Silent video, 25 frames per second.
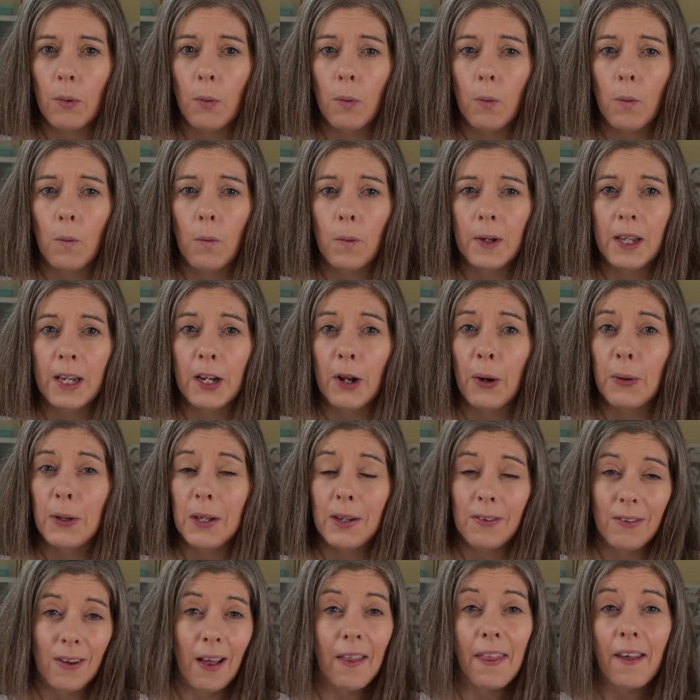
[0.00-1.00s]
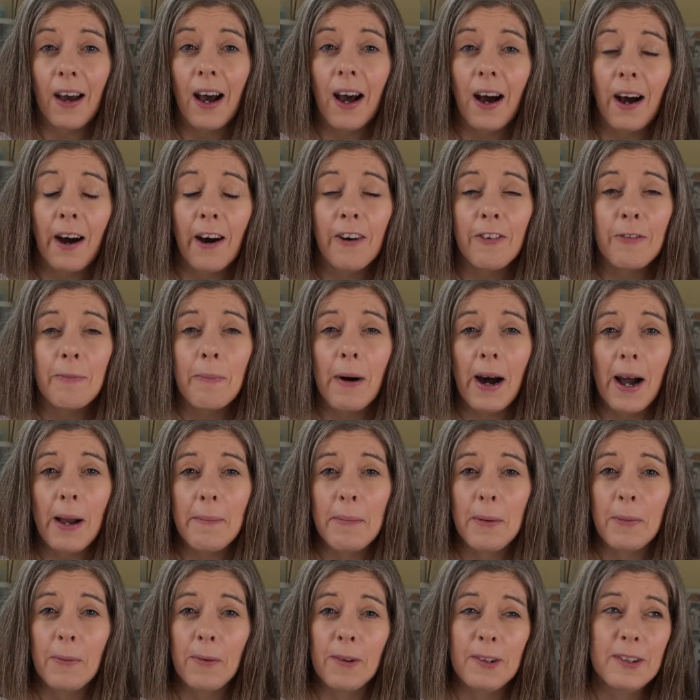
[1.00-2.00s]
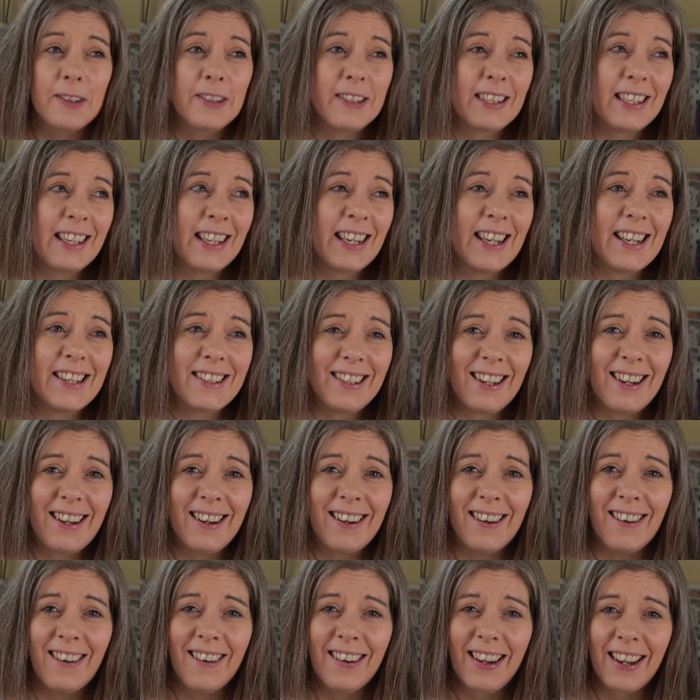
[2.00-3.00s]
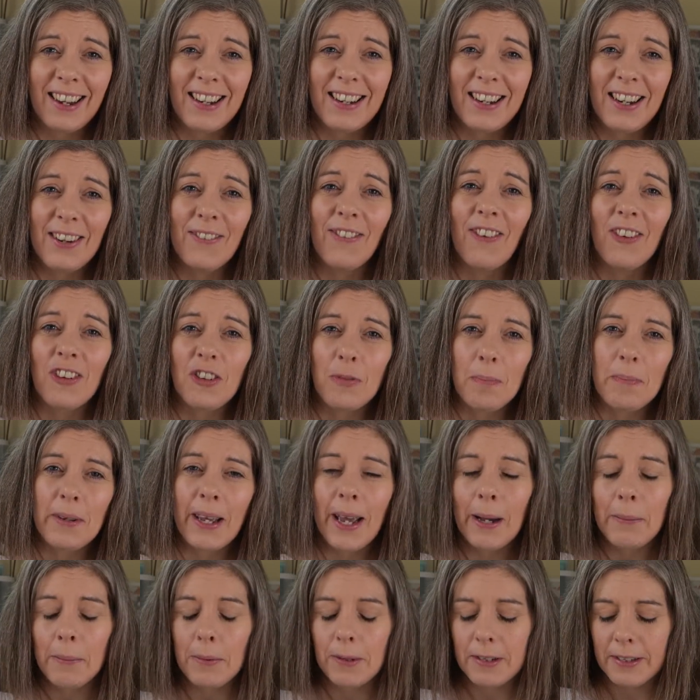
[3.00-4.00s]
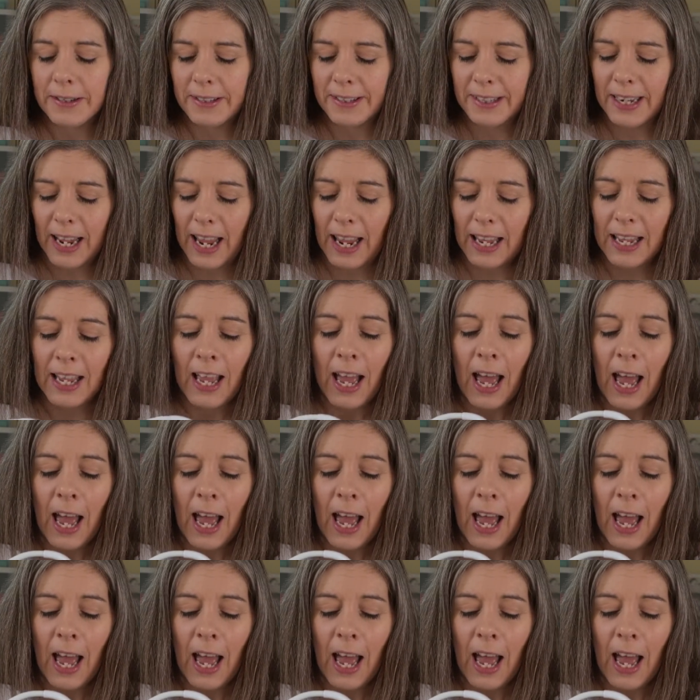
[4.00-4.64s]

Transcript: or you know, your other half might be wanting it dark and you want to be able to see,